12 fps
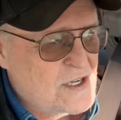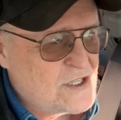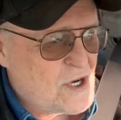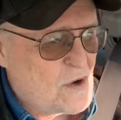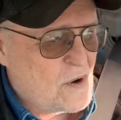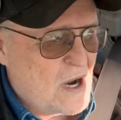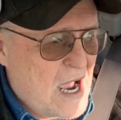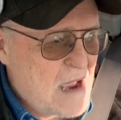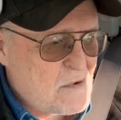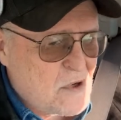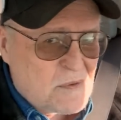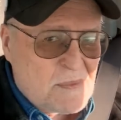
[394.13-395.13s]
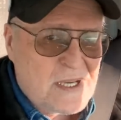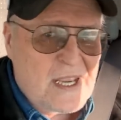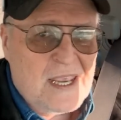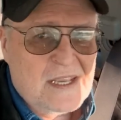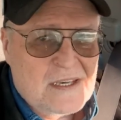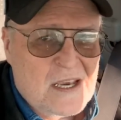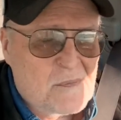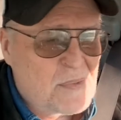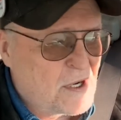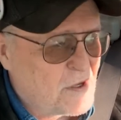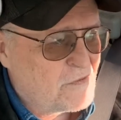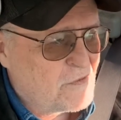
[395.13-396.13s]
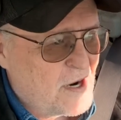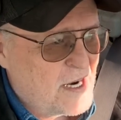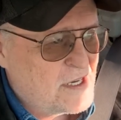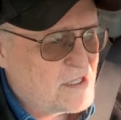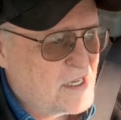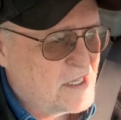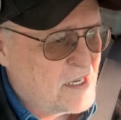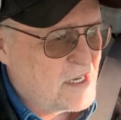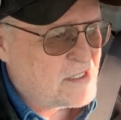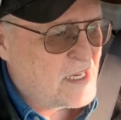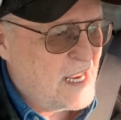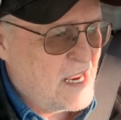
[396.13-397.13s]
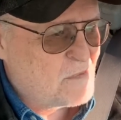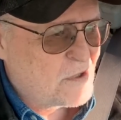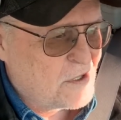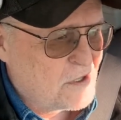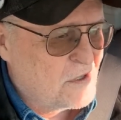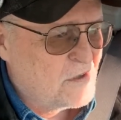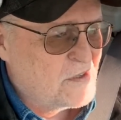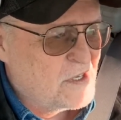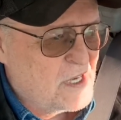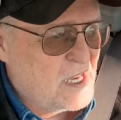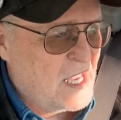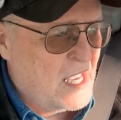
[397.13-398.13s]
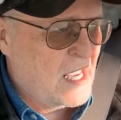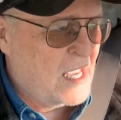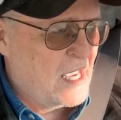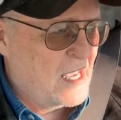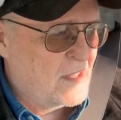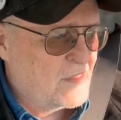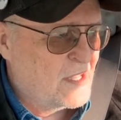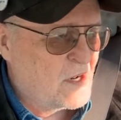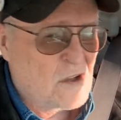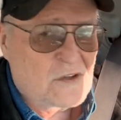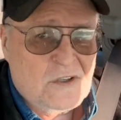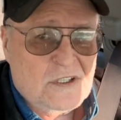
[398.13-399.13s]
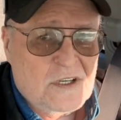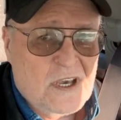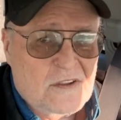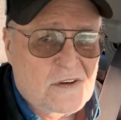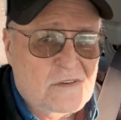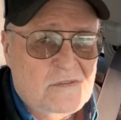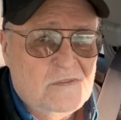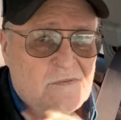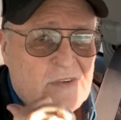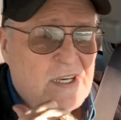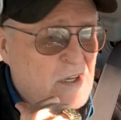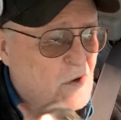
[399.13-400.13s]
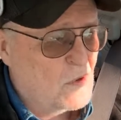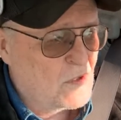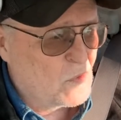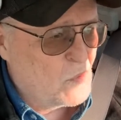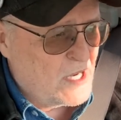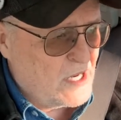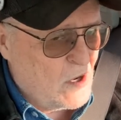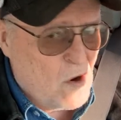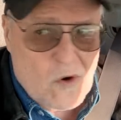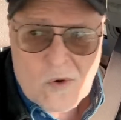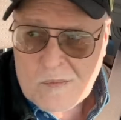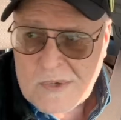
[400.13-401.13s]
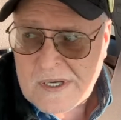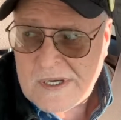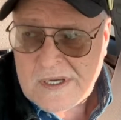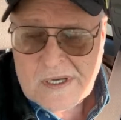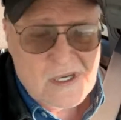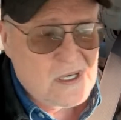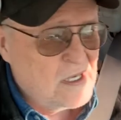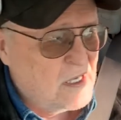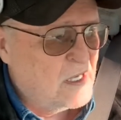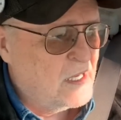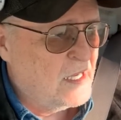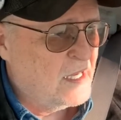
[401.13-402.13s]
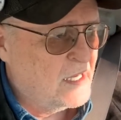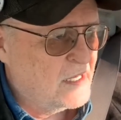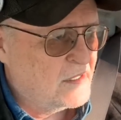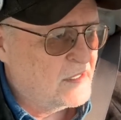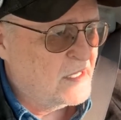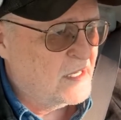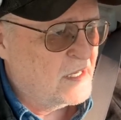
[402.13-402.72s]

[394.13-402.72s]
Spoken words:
so I'm going to be heading up here to Freddy's, getting us a hamburger, and then I'll do another video on the way home. And